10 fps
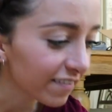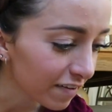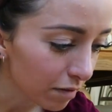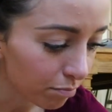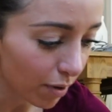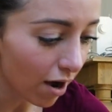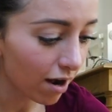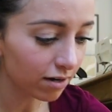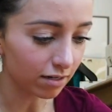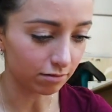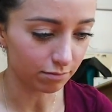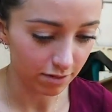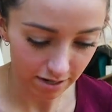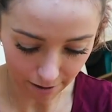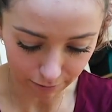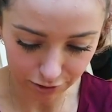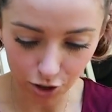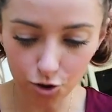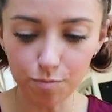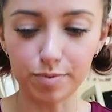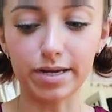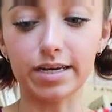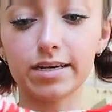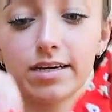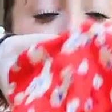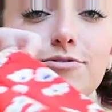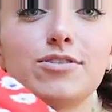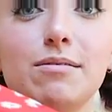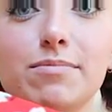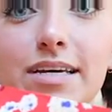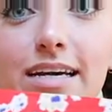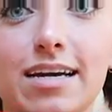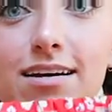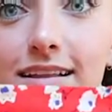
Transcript: And then the bottom, I was hoping to do something